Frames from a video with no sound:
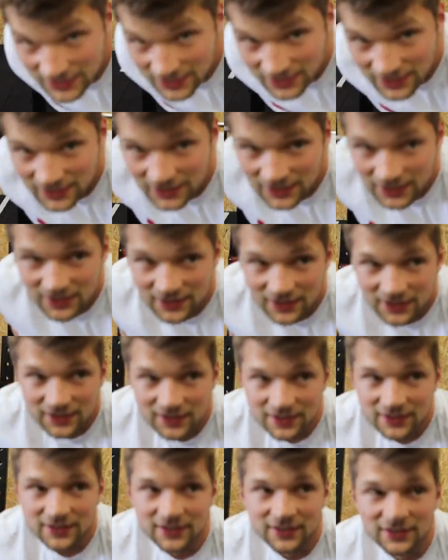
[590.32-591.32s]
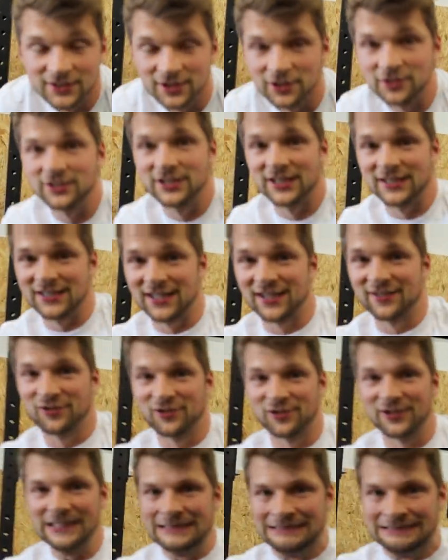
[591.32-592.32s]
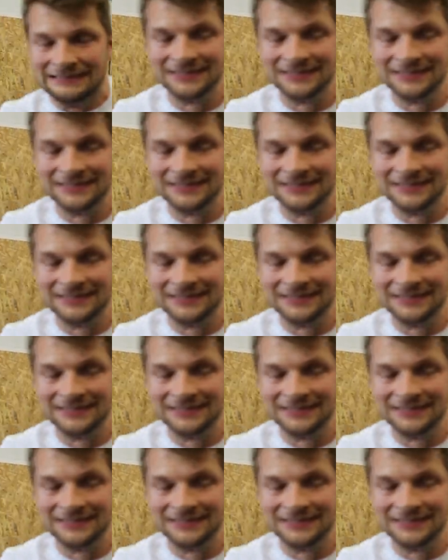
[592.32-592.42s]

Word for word: the list, buddy. Two ticks out of three.